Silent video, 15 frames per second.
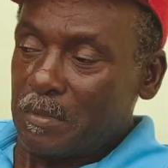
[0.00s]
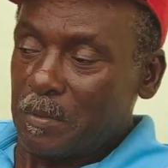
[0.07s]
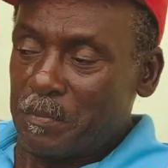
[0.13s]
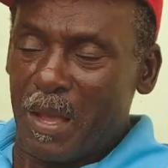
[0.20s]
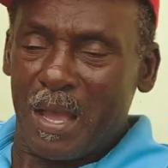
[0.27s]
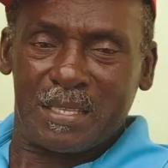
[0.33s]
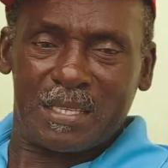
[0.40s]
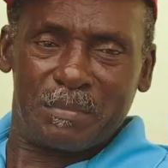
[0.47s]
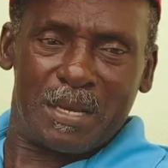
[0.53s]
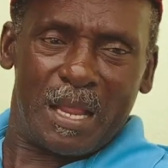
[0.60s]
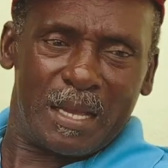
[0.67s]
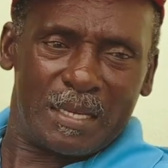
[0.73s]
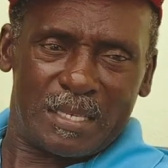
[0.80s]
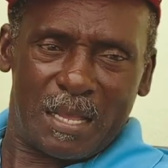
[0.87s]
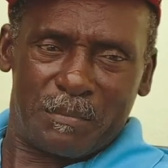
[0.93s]
Pass him
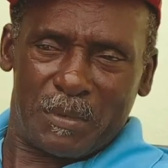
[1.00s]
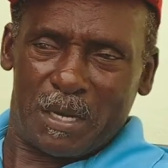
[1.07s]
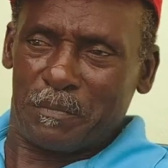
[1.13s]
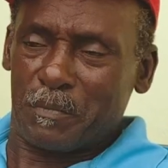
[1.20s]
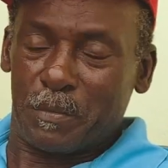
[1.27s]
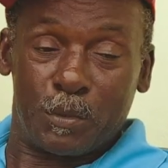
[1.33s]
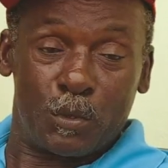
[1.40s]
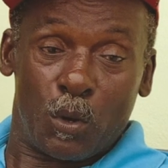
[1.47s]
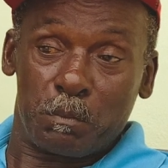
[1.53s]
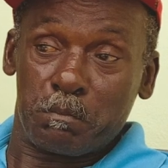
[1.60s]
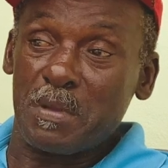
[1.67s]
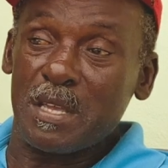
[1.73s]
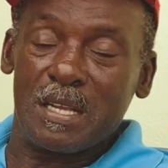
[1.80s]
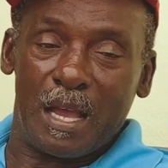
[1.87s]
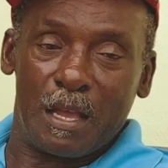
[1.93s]
long time man, I'm growing
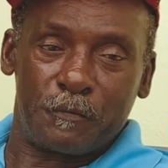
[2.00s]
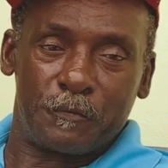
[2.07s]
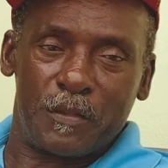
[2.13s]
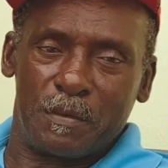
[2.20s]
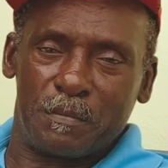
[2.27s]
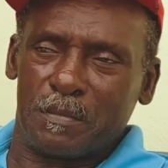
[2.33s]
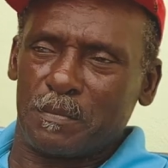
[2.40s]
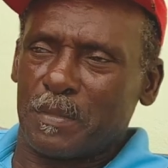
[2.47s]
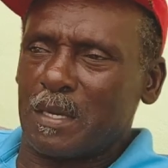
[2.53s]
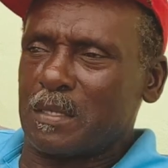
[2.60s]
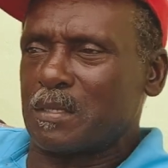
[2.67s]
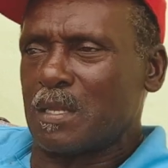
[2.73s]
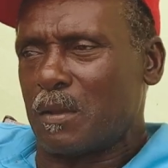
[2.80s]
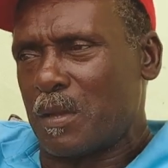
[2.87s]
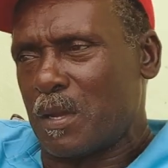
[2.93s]
big and film. Man
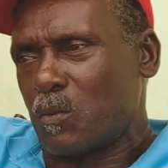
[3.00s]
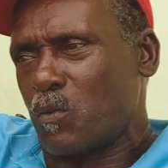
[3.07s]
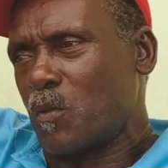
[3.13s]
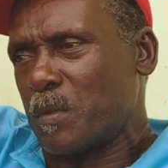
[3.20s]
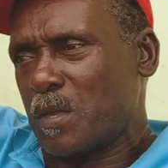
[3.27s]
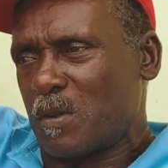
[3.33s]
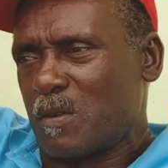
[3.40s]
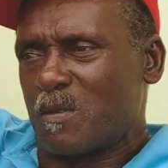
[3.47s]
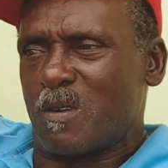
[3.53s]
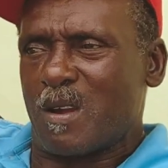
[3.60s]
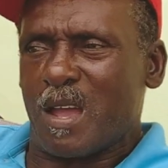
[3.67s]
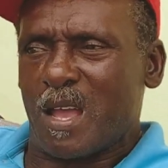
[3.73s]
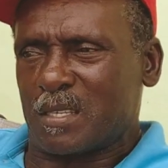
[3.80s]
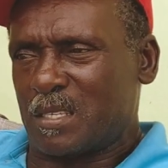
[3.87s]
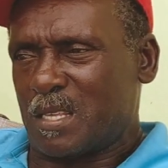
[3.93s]
say, right, go make your
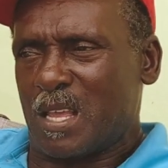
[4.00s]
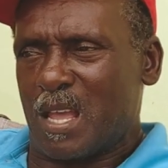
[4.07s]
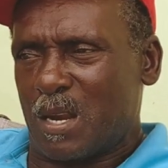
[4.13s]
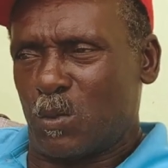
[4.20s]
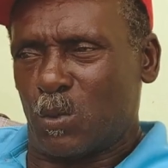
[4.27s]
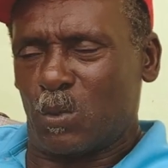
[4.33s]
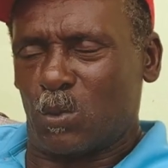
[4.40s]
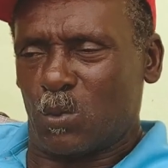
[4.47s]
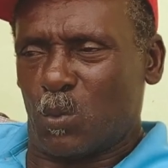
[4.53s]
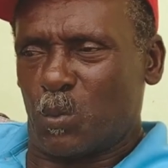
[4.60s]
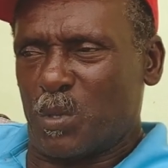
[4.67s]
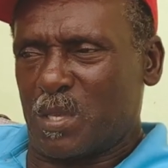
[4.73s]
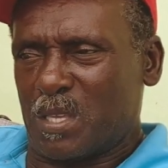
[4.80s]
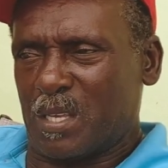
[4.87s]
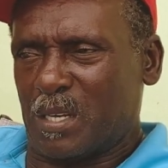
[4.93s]
ass, yeah, don't look too
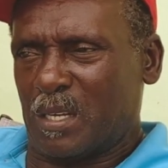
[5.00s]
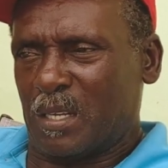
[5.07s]
wicked.